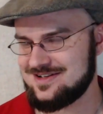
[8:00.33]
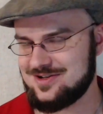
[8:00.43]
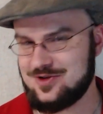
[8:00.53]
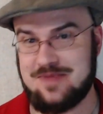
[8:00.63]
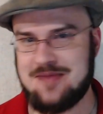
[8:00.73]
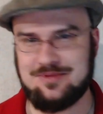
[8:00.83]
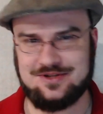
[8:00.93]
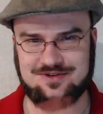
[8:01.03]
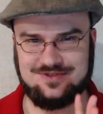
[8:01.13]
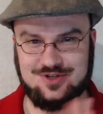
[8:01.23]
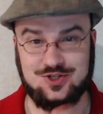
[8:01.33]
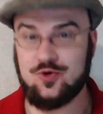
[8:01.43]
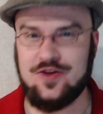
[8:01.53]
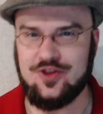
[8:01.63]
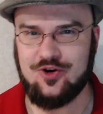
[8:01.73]
be able to
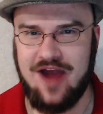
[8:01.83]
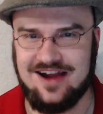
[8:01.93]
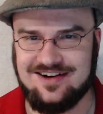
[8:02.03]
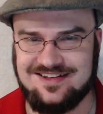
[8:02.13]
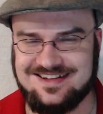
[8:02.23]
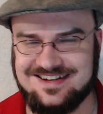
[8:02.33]
destroy the Kraggle